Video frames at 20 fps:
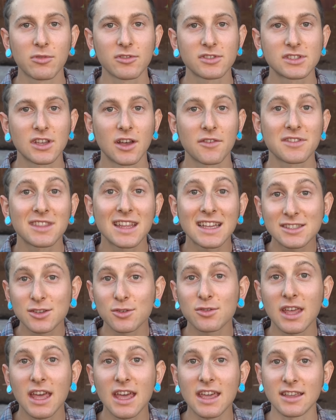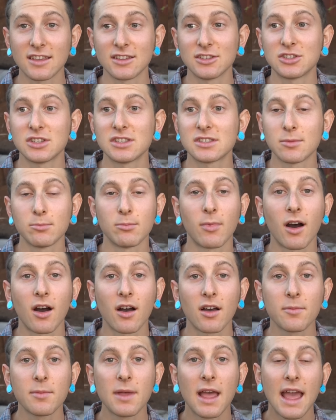herself, and that's okay, because she's a
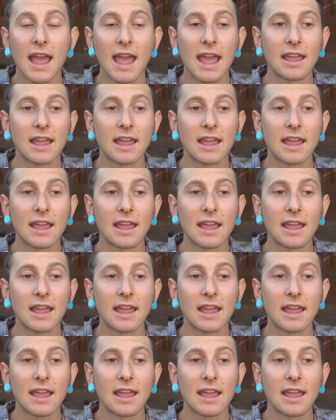mom,